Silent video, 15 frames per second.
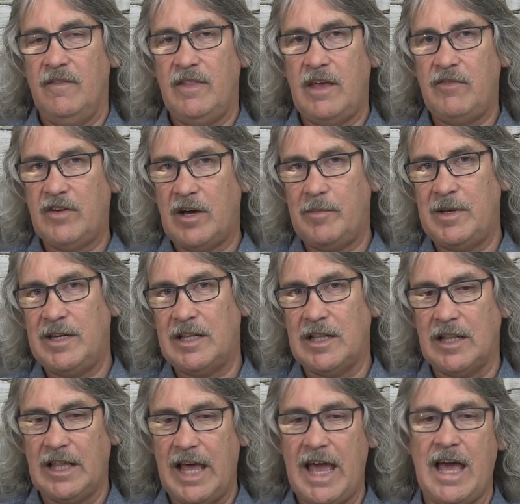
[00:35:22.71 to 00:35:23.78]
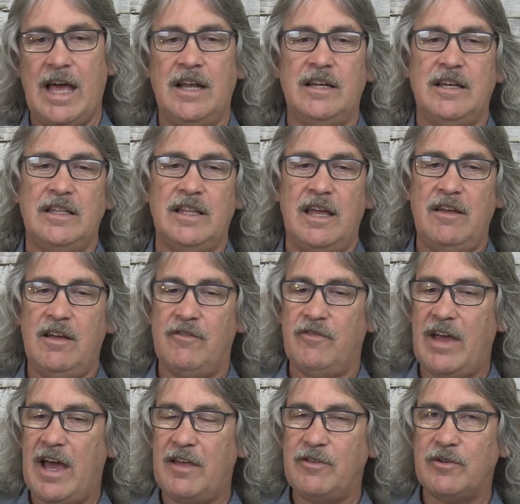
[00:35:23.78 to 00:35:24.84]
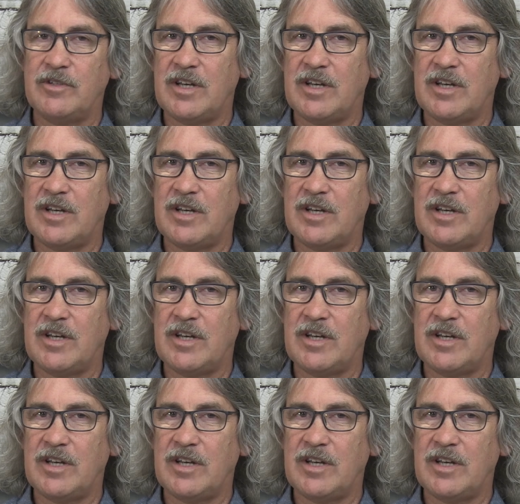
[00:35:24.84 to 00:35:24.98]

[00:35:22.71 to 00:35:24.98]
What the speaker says: They've come into the land and they have had their